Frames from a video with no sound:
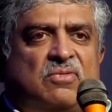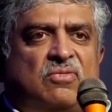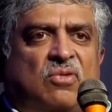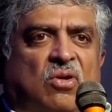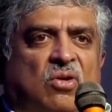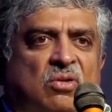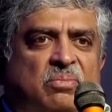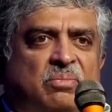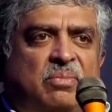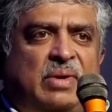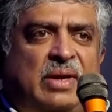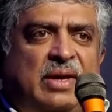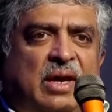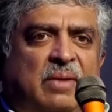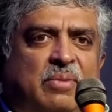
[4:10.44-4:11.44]
for
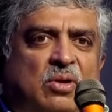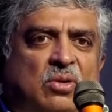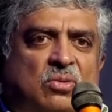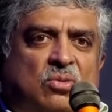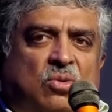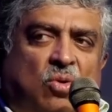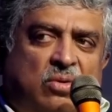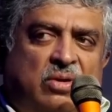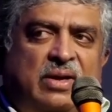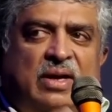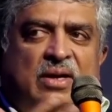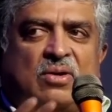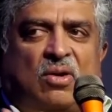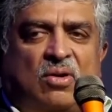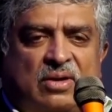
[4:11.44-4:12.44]
being able to
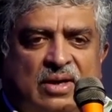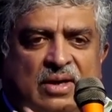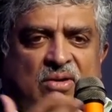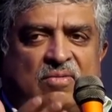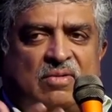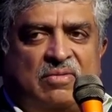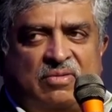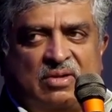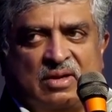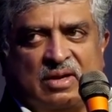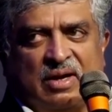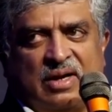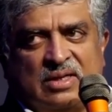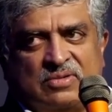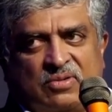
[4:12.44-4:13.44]
co-create content of different
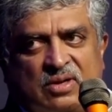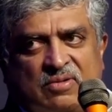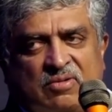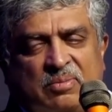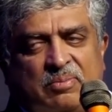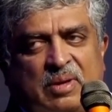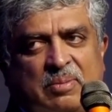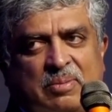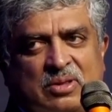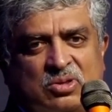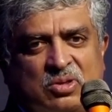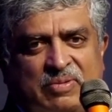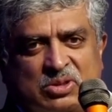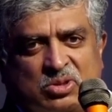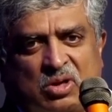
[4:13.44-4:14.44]
kinds for different people?
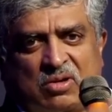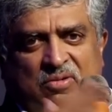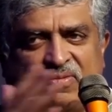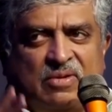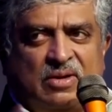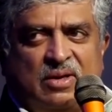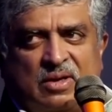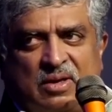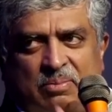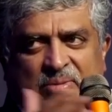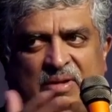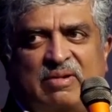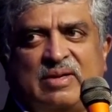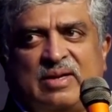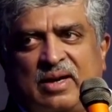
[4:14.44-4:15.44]
So we sort of
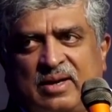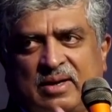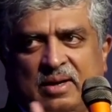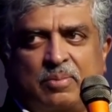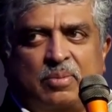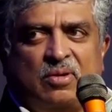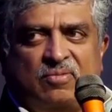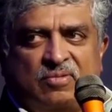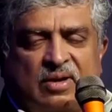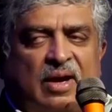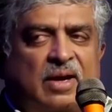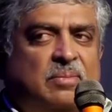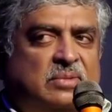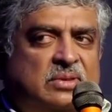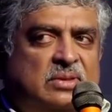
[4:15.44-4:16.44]
pivoted a couple of
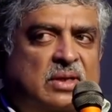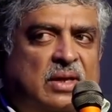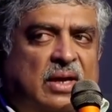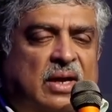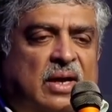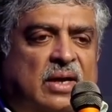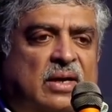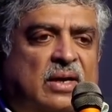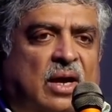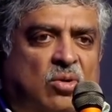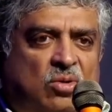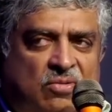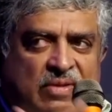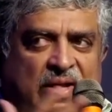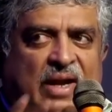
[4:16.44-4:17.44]
times. And
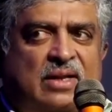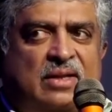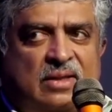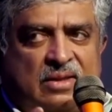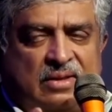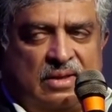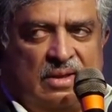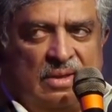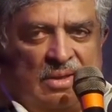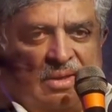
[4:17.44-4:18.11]
out of that